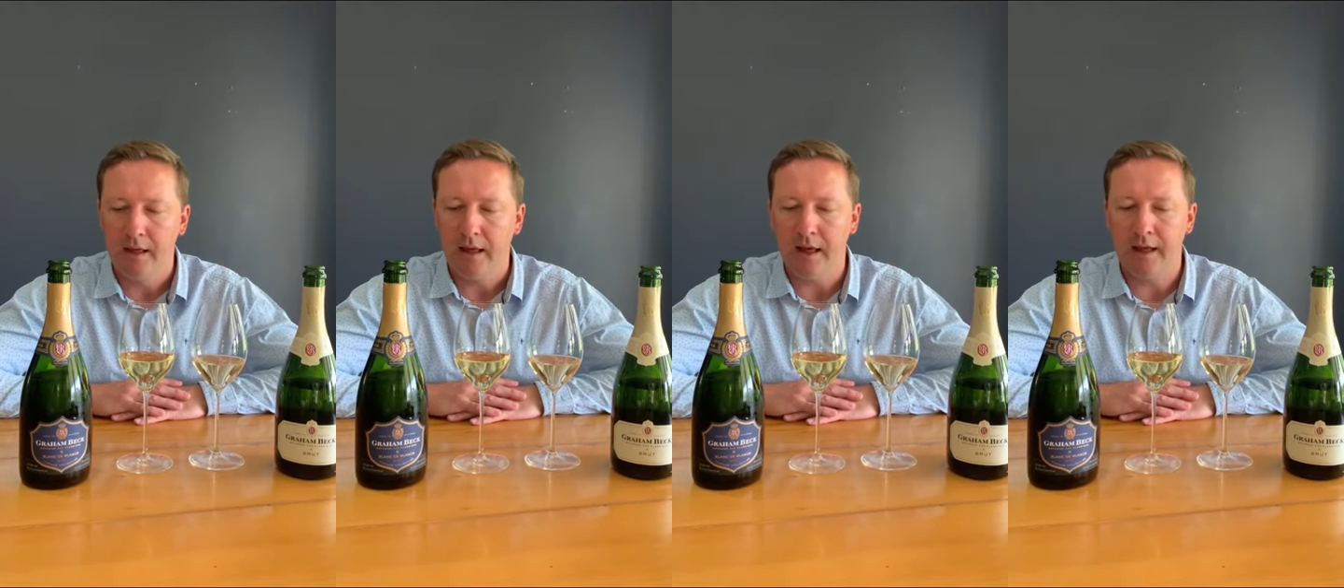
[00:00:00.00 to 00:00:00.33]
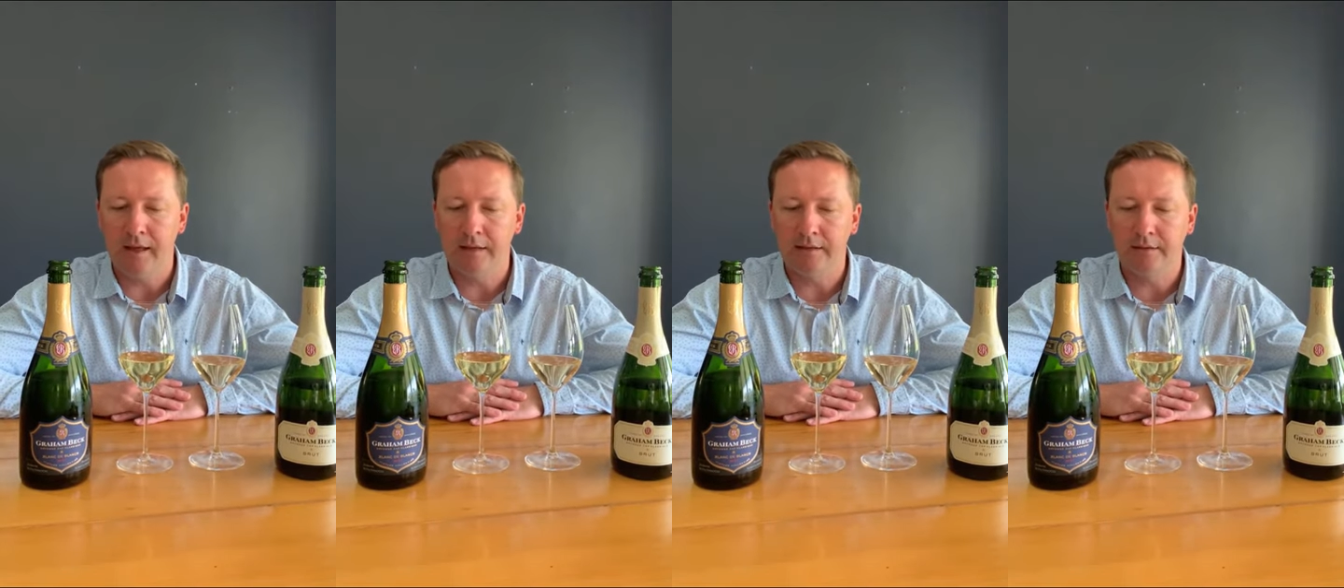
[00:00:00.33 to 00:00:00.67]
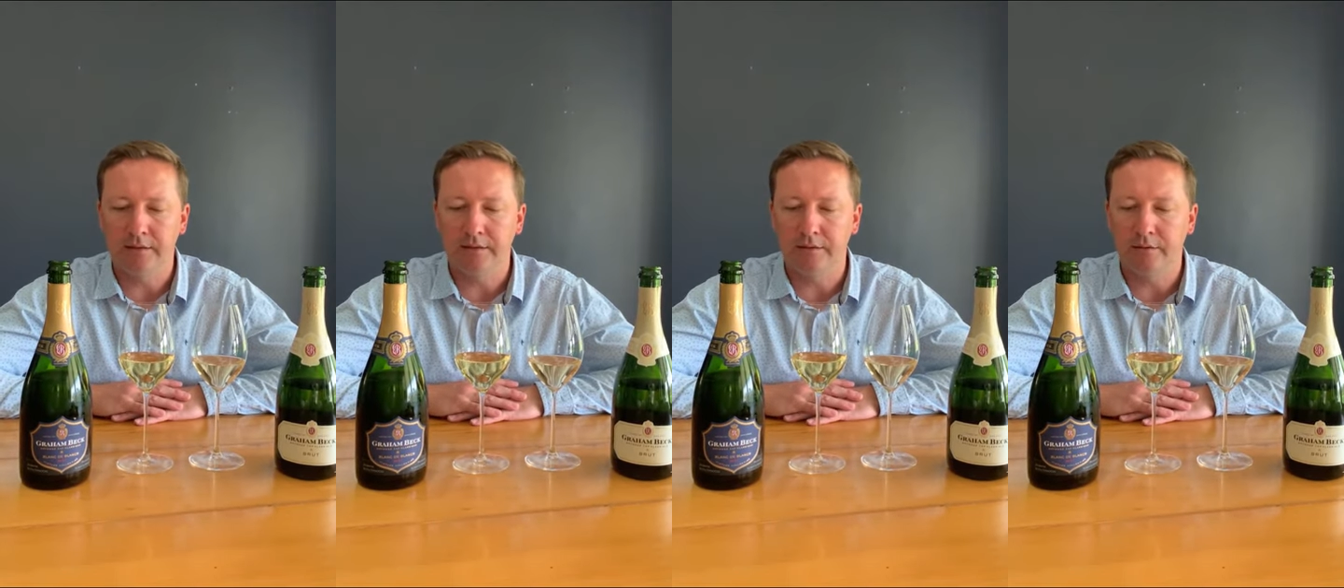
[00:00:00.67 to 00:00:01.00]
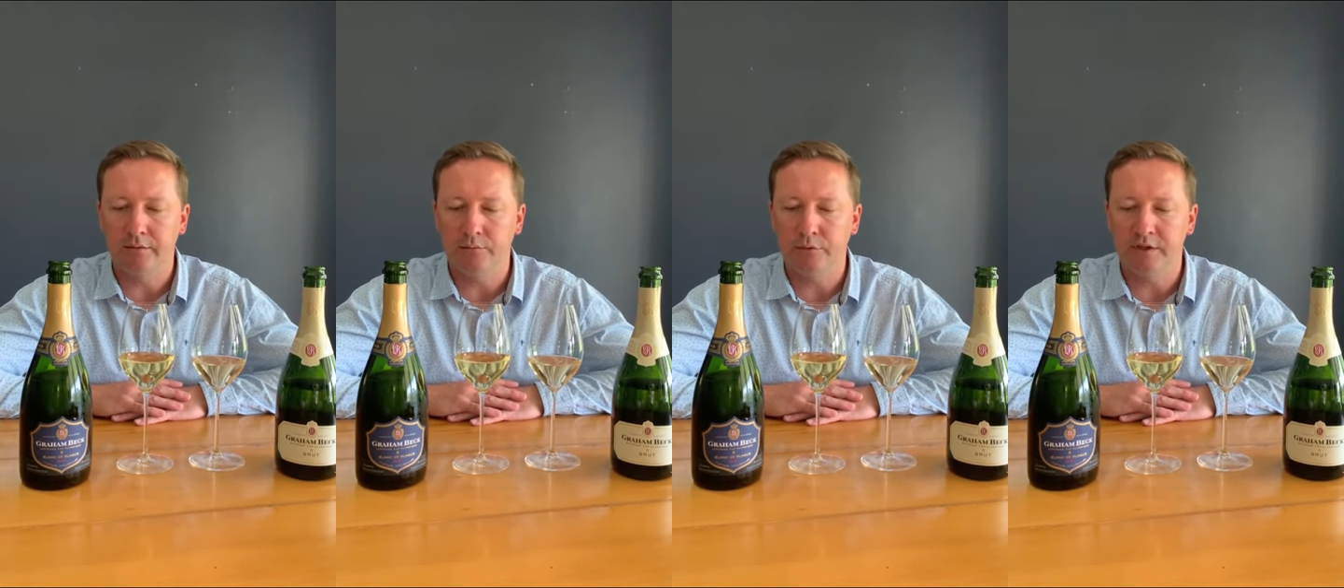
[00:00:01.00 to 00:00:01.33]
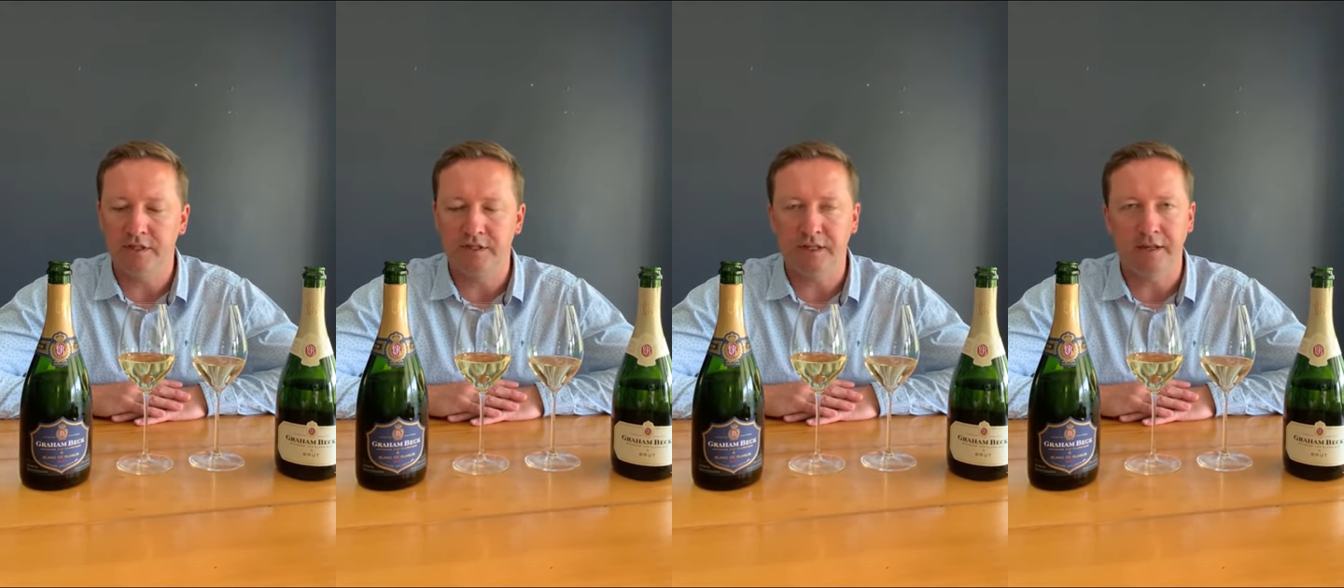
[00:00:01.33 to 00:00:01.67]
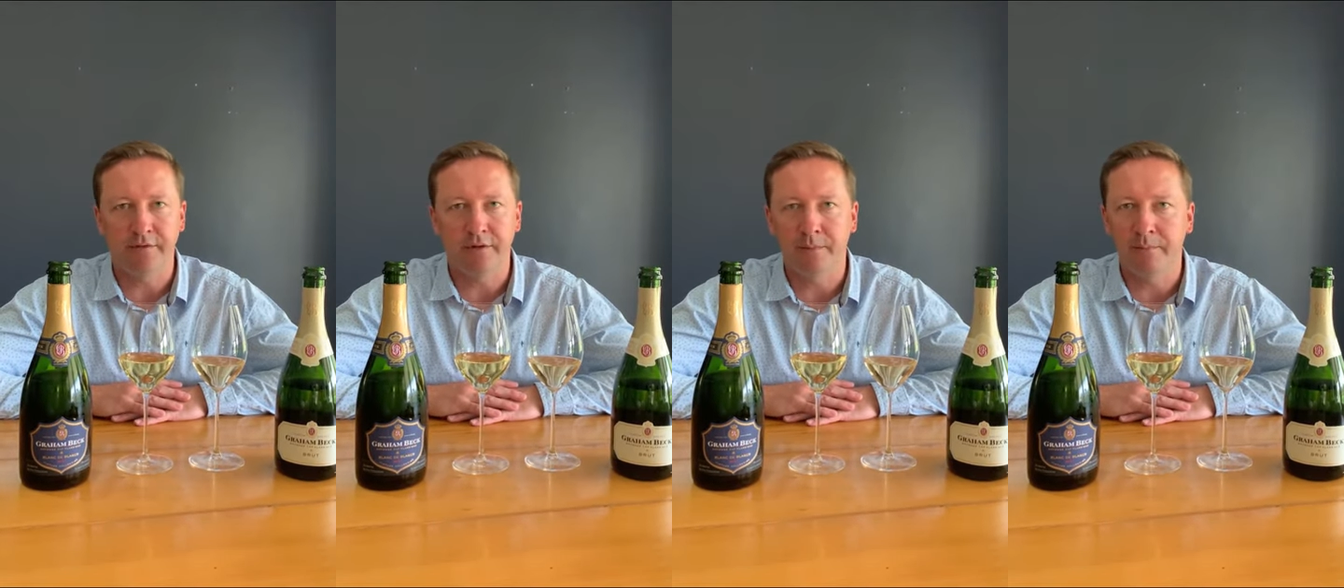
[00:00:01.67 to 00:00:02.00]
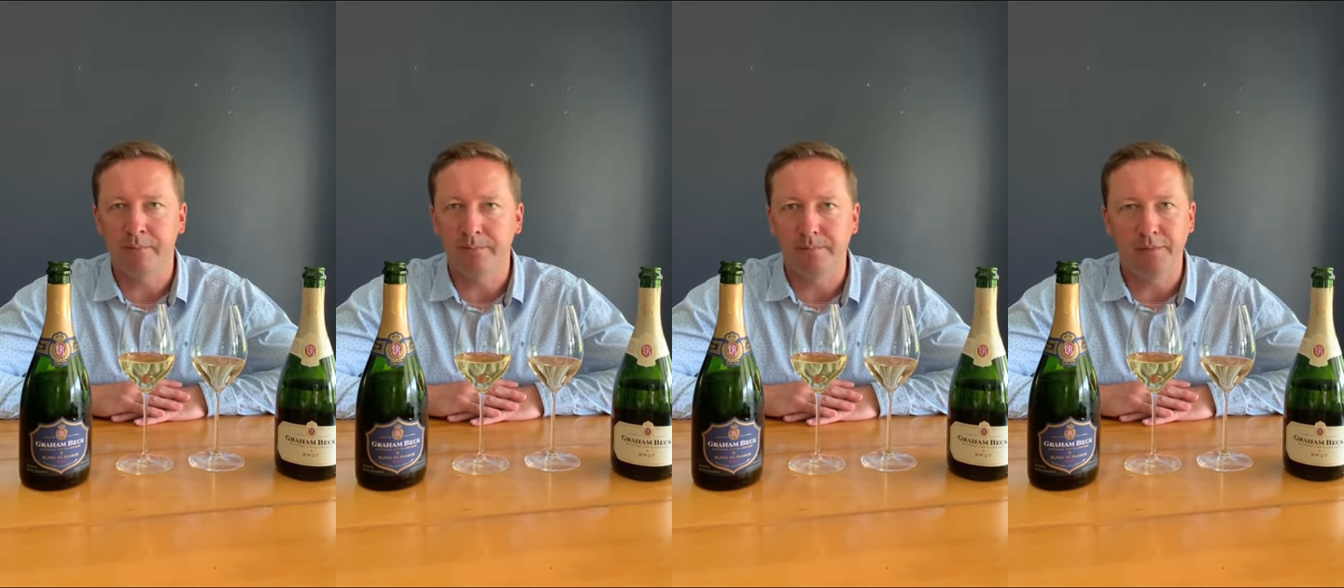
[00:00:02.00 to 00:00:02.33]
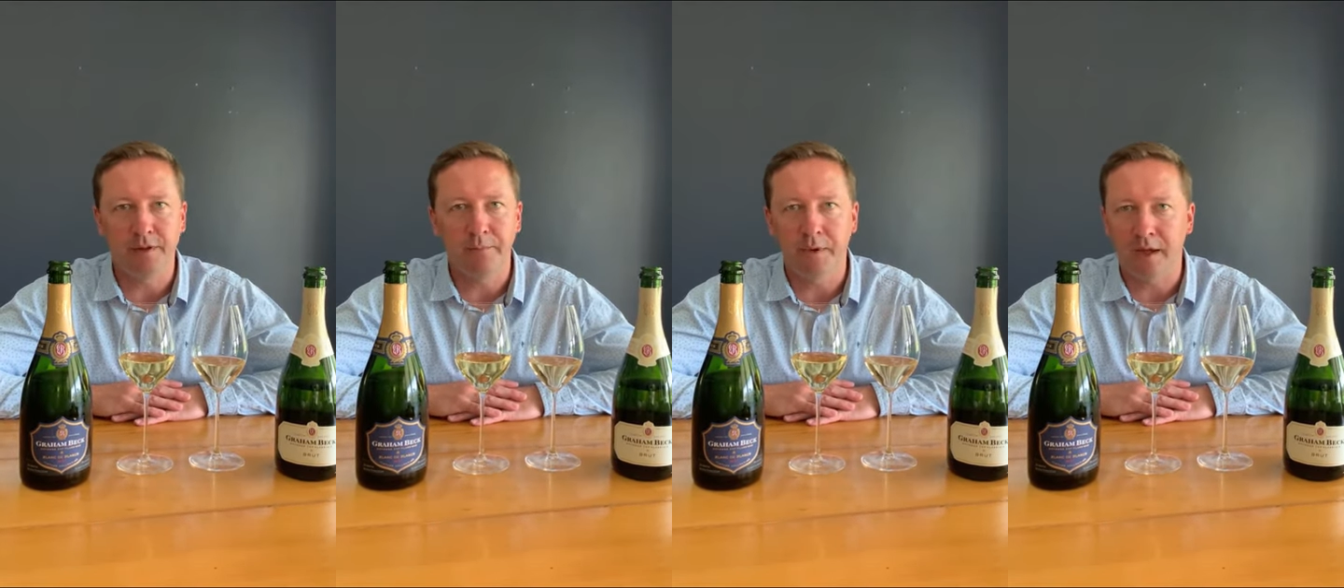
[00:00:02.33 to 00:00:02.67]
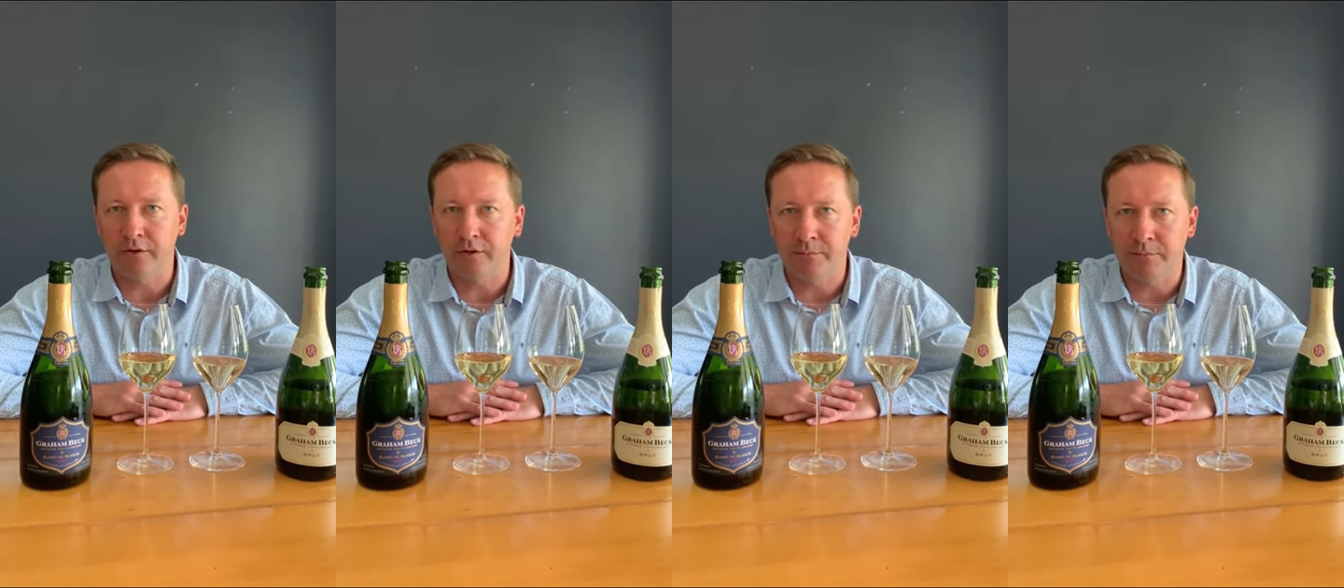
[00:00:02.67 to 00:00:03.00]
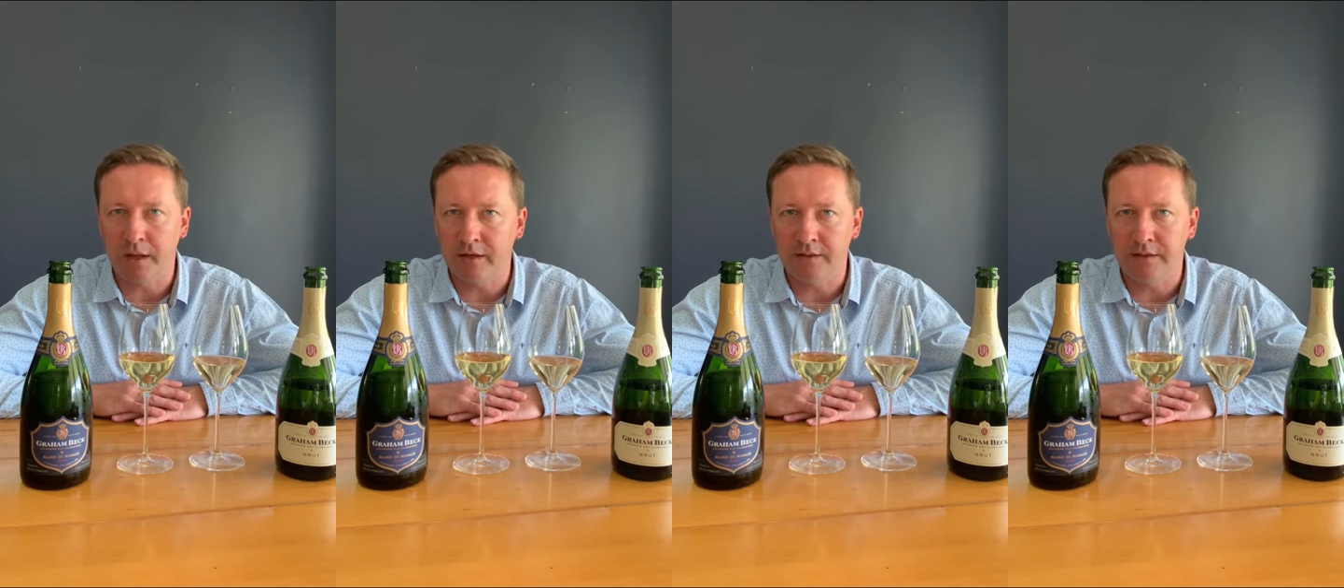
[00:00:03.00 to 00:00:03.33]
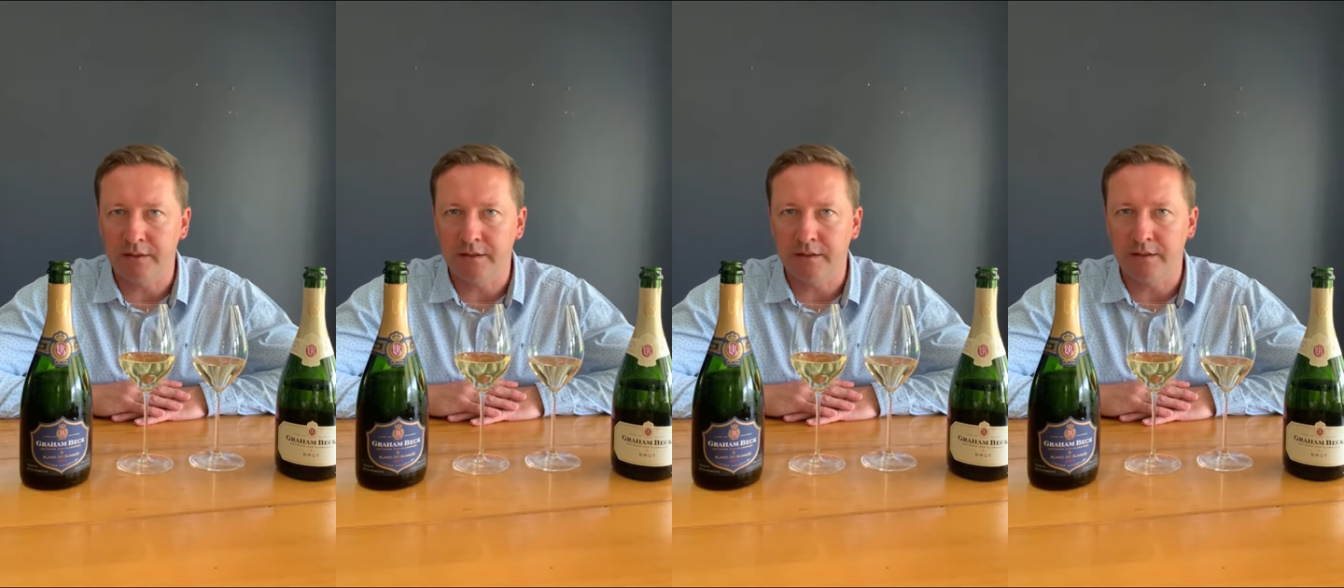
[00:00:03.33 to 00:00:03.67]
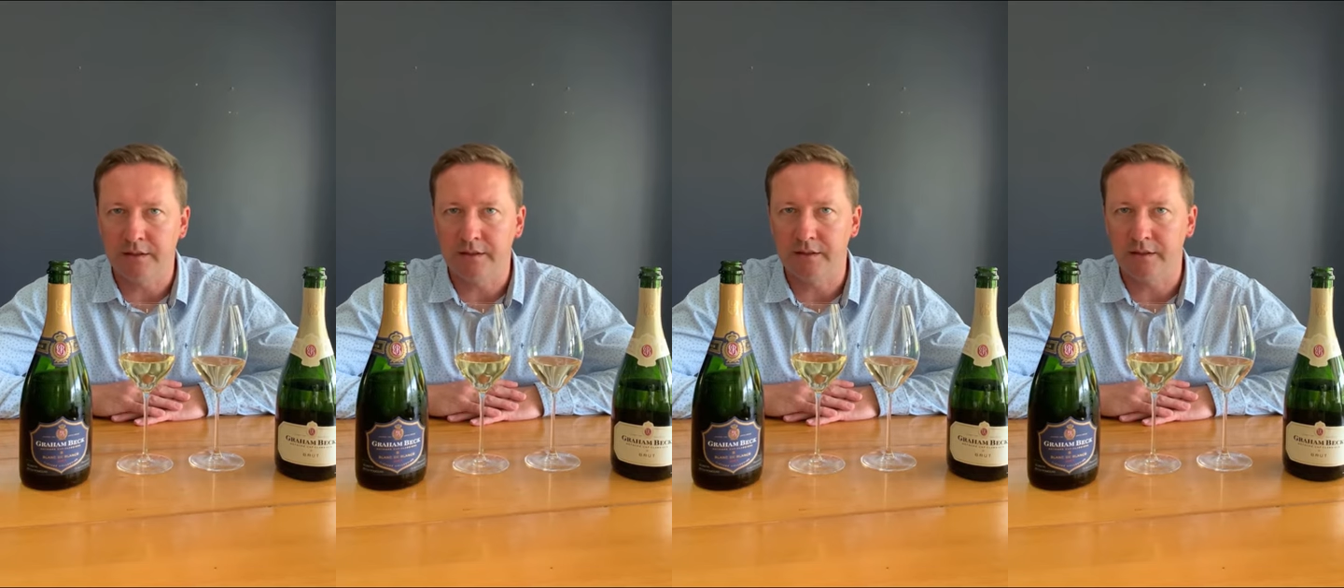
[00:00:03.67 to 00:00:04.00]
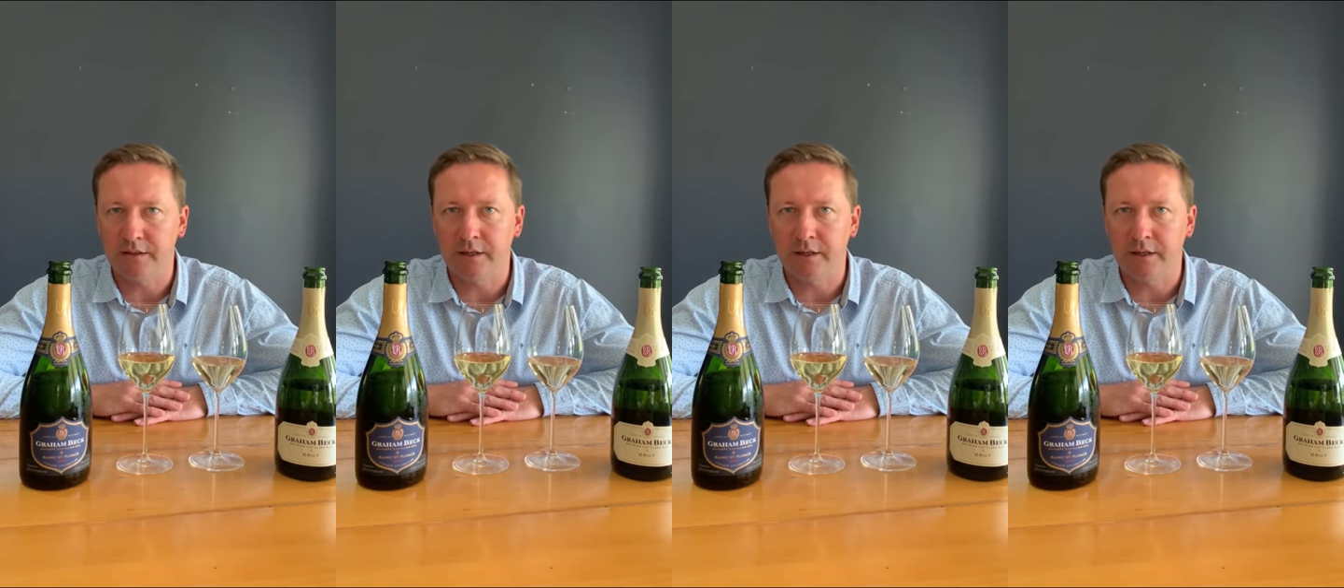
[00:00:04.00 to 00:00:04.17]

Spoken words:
and we just have an immaculate balance in this